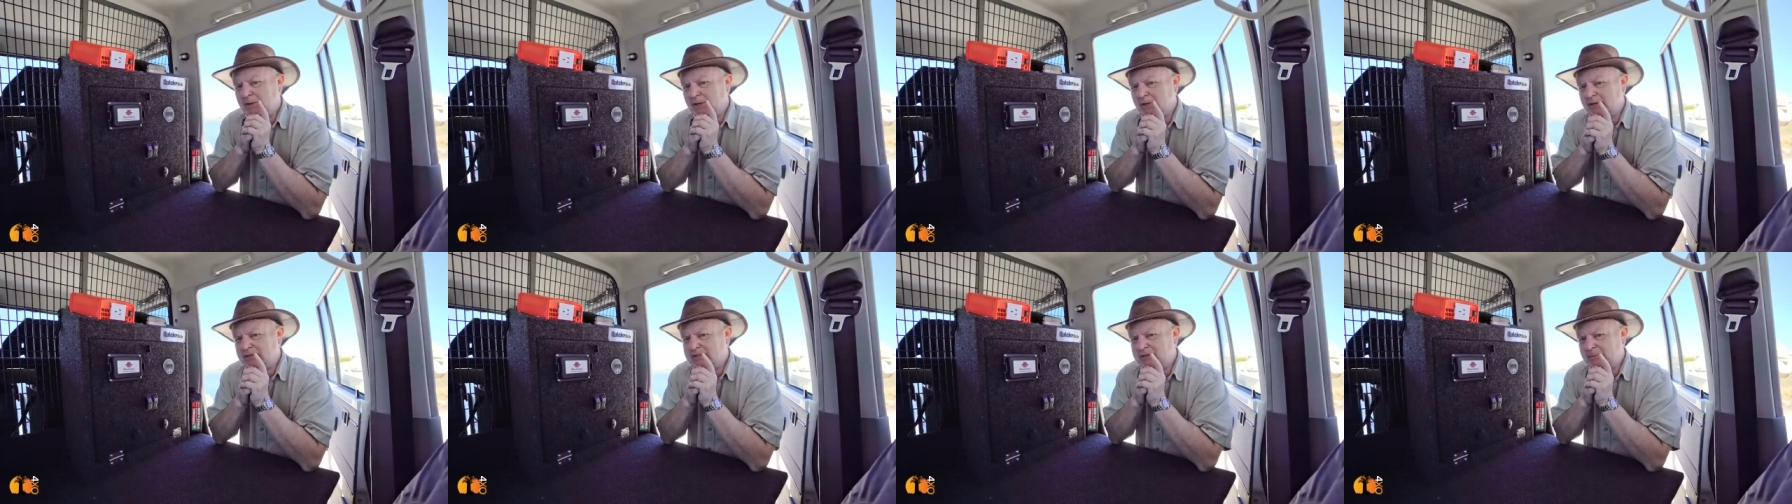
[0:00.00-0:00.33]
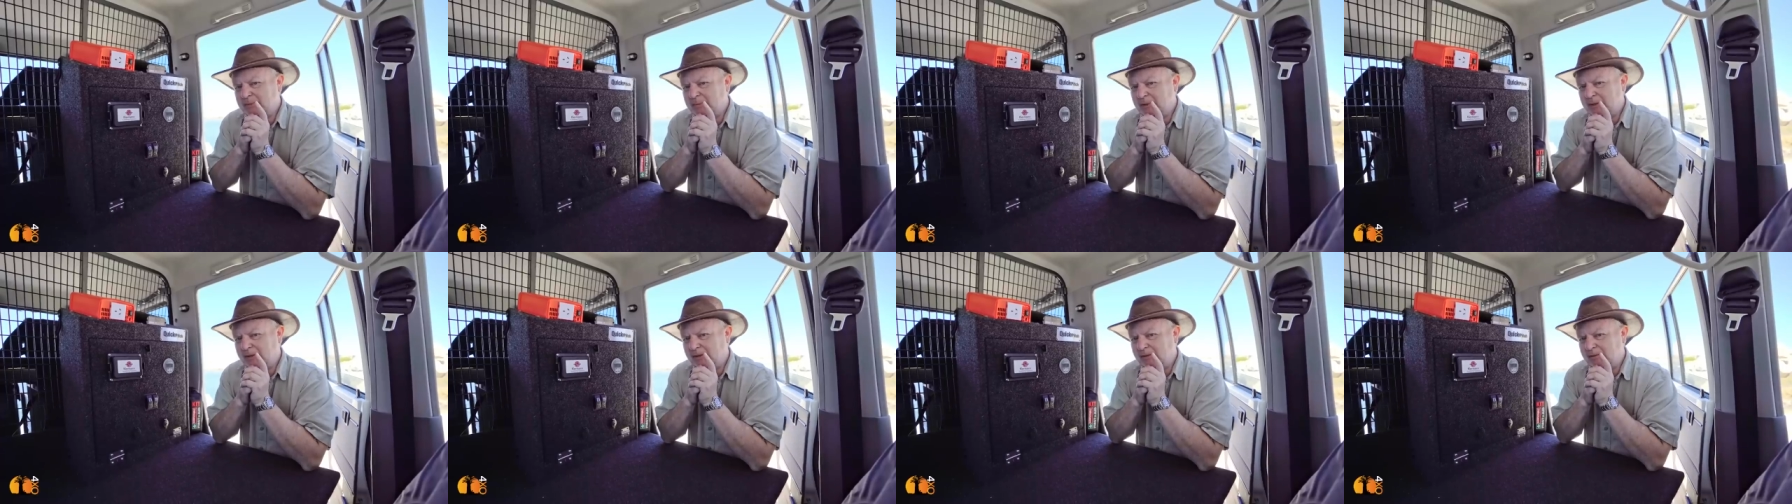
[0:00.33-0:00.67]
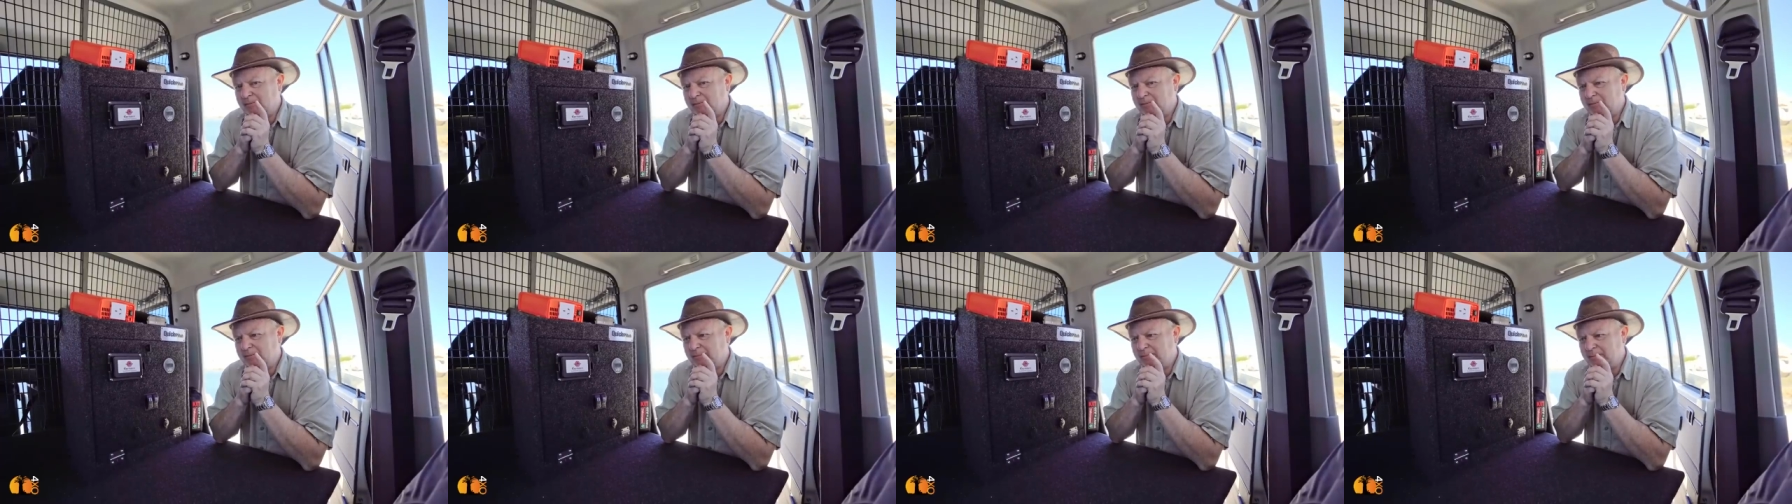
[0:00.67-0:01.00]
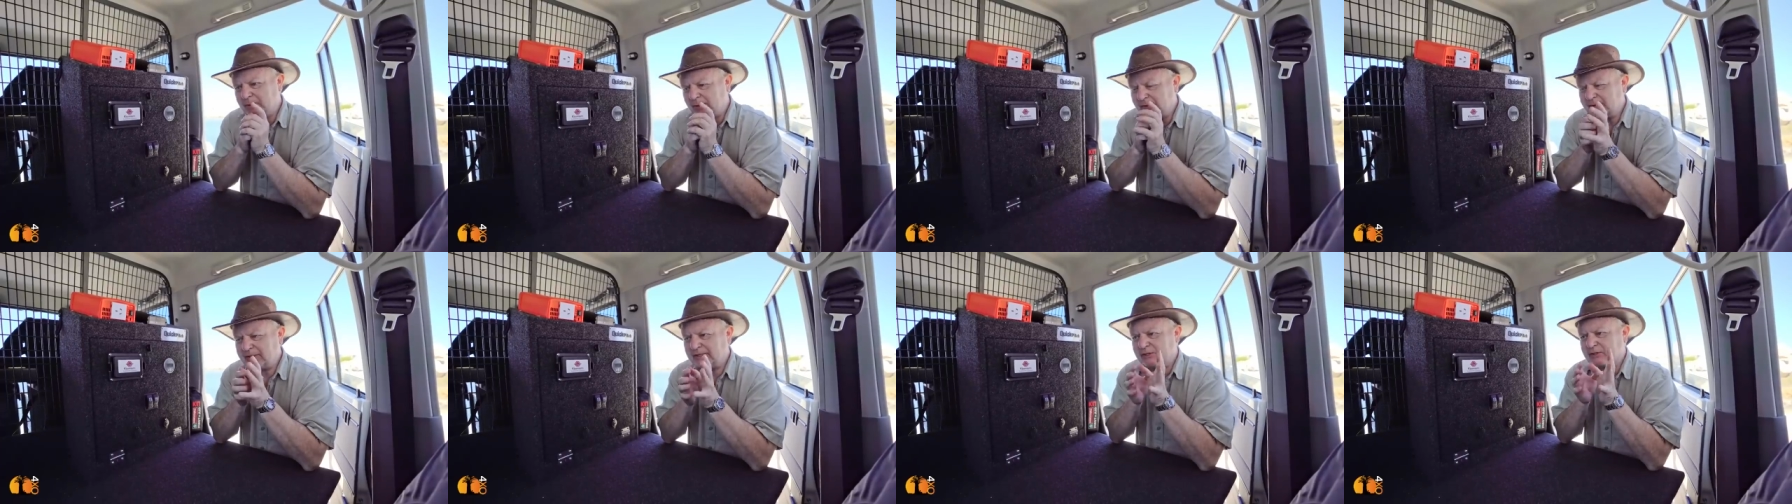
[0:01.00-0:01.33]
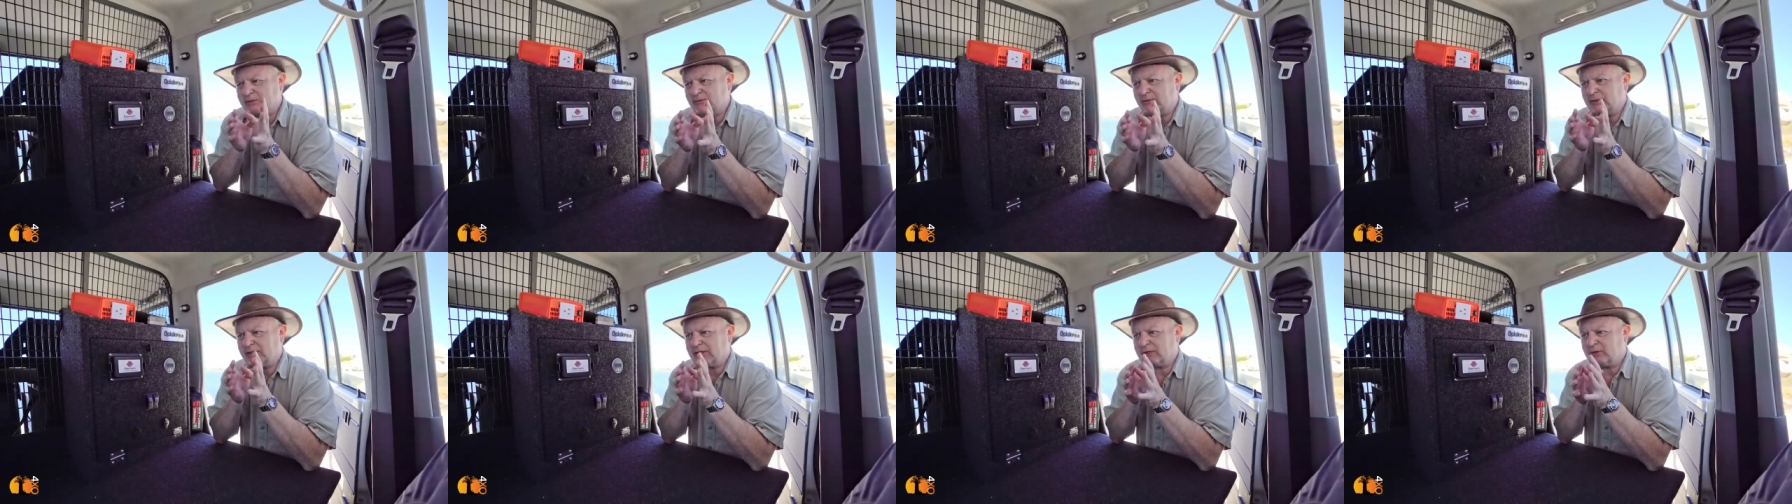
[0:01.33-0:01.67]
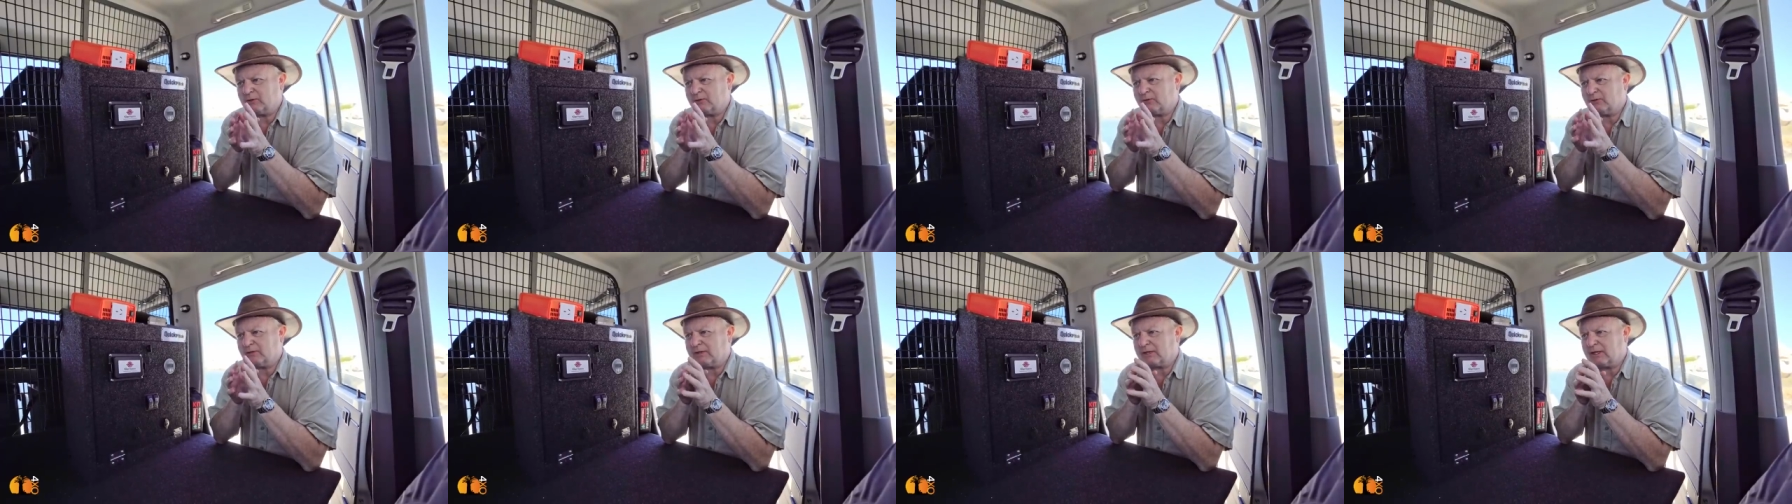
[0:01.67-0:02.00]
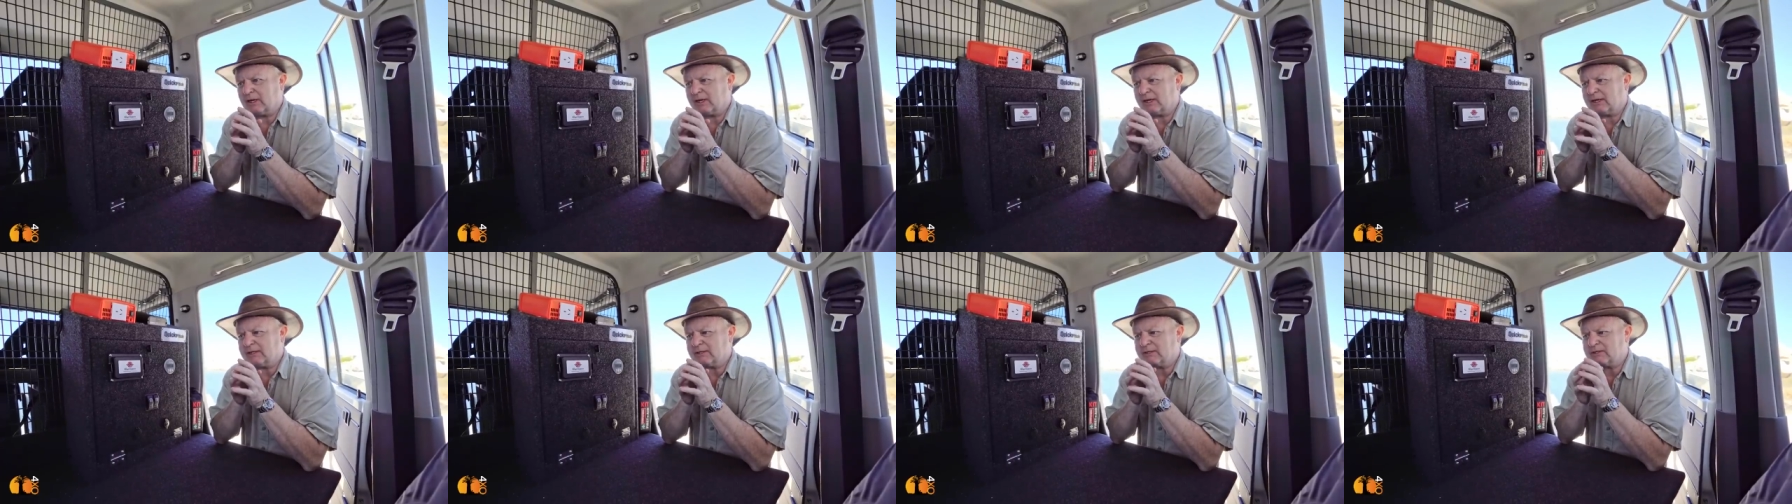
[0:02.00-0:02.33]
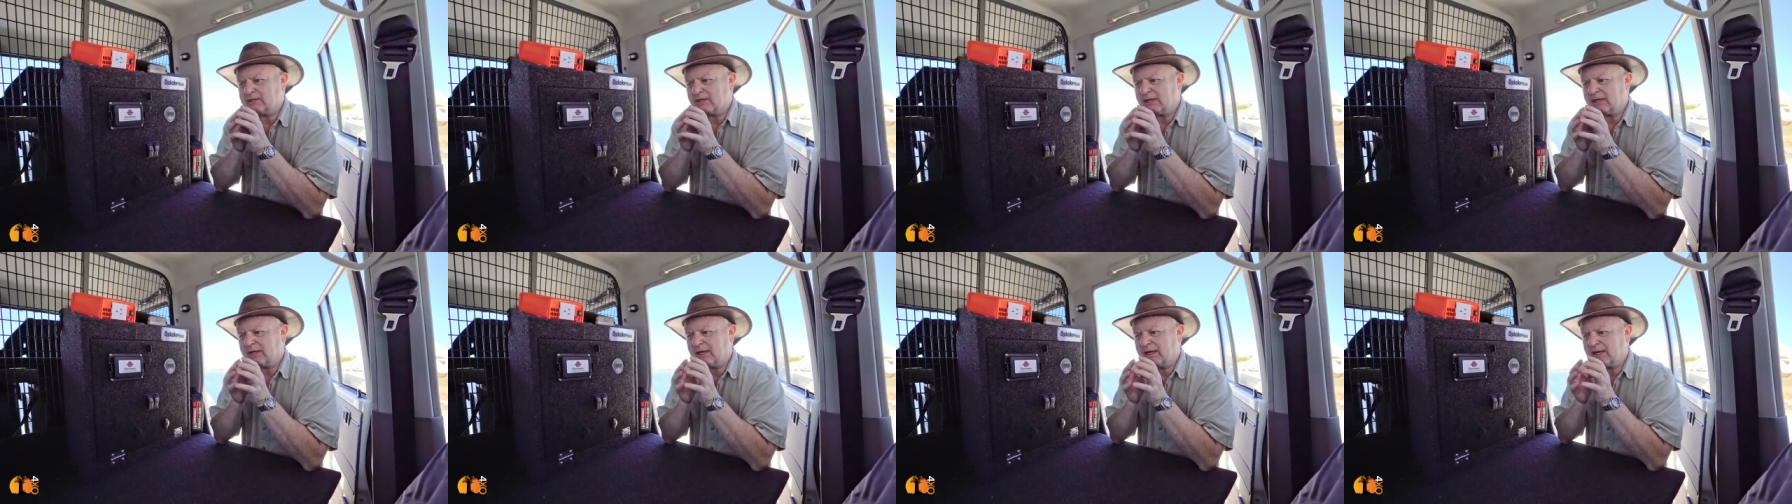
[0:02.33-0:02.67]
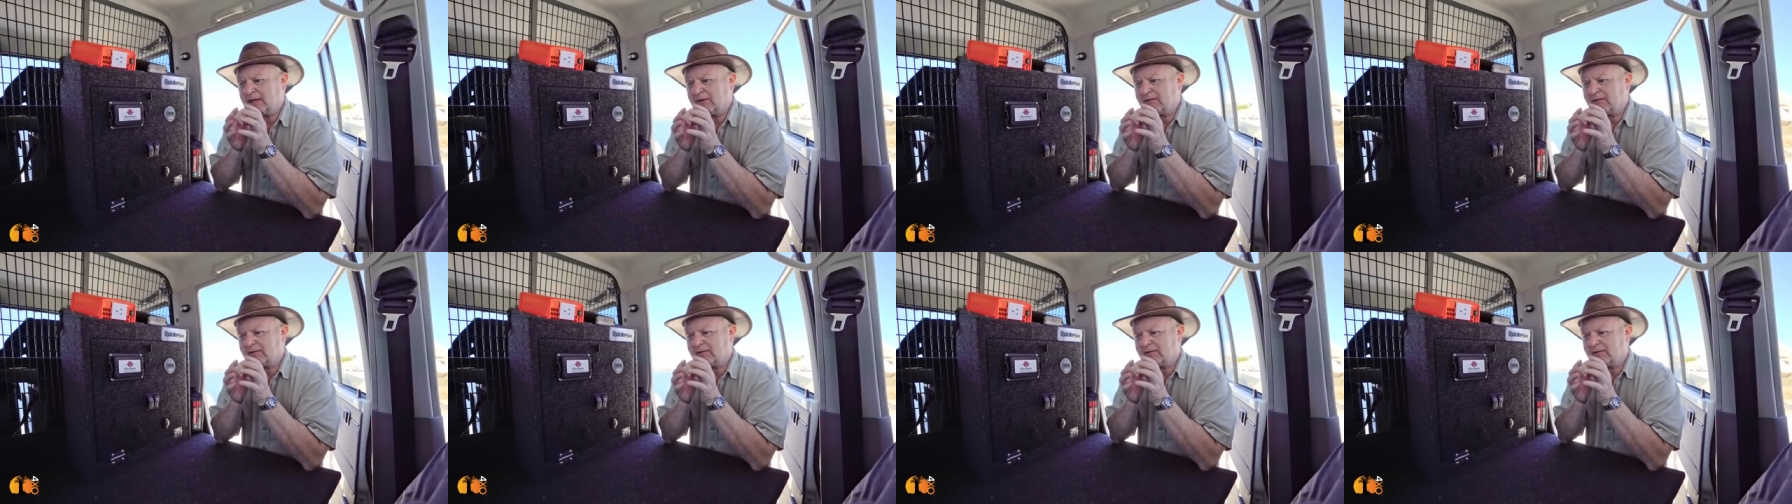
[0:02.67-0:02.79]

parts about building this vehicle for the client is I,